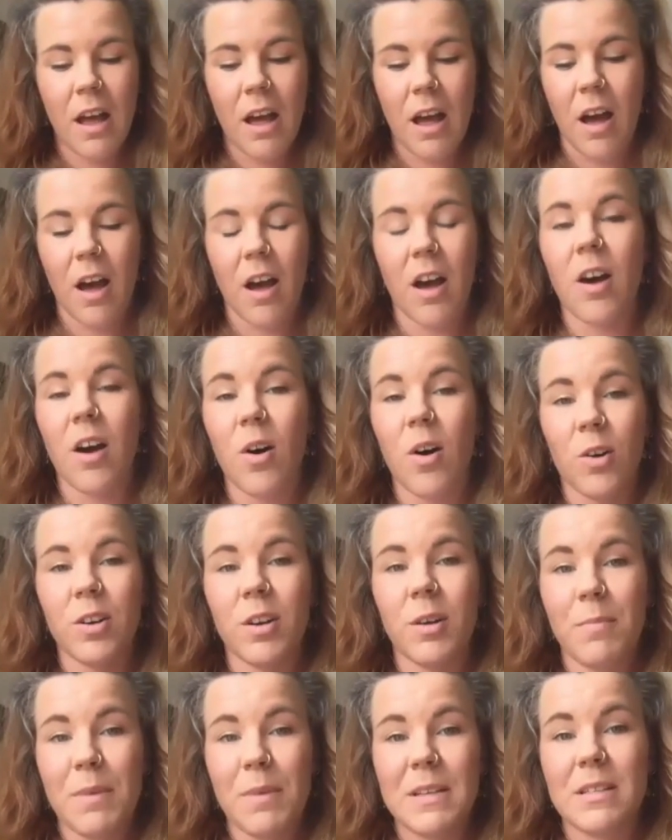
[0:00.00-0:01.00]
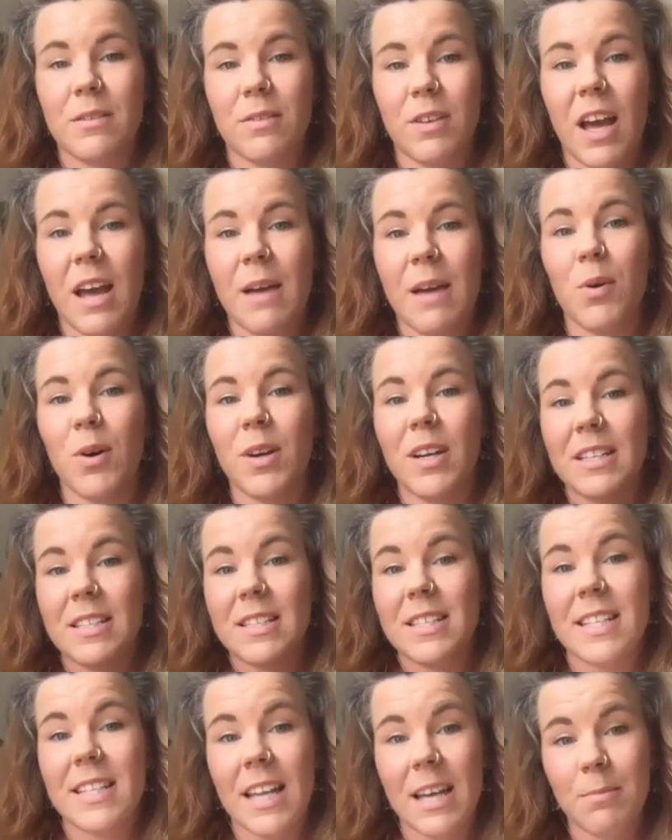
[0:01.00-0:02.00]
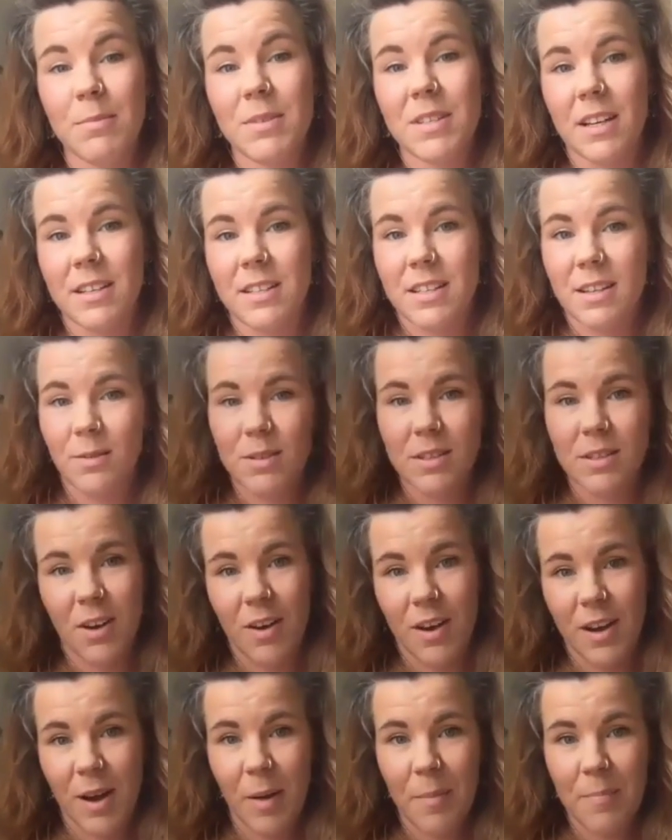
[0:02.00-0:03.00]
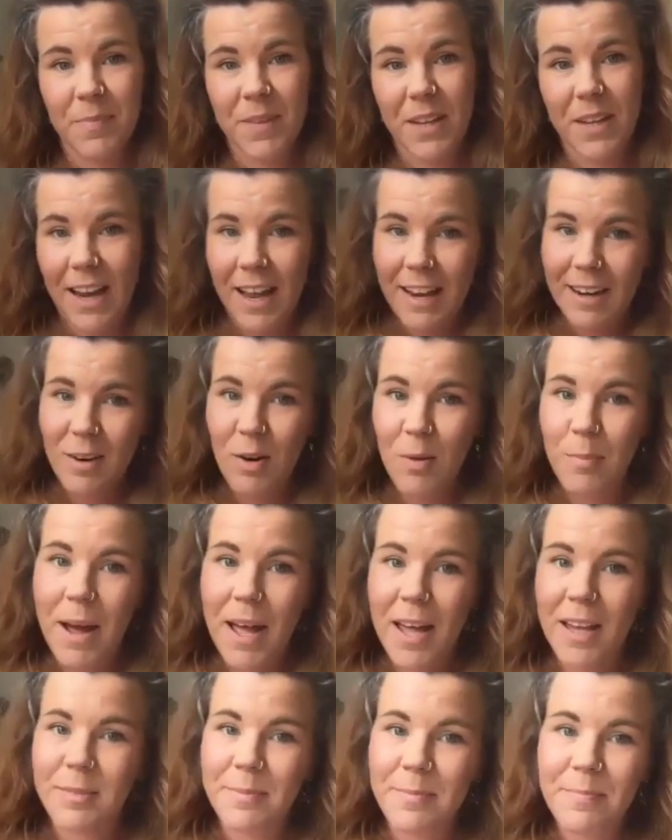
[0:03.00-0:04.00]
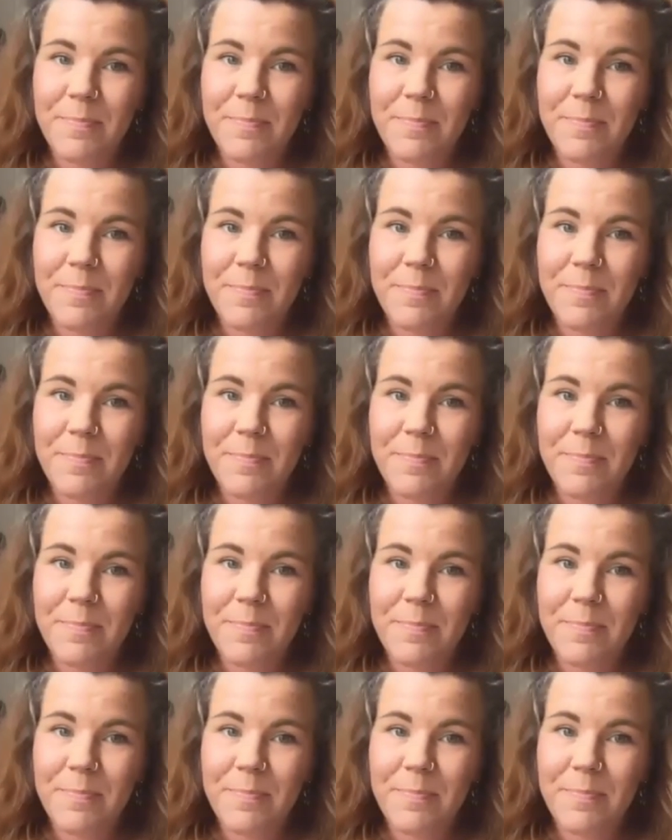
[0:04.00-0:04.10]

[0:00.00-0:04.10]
Uh, on a piece of cable, and it slipped as it was going up and landed on was that head.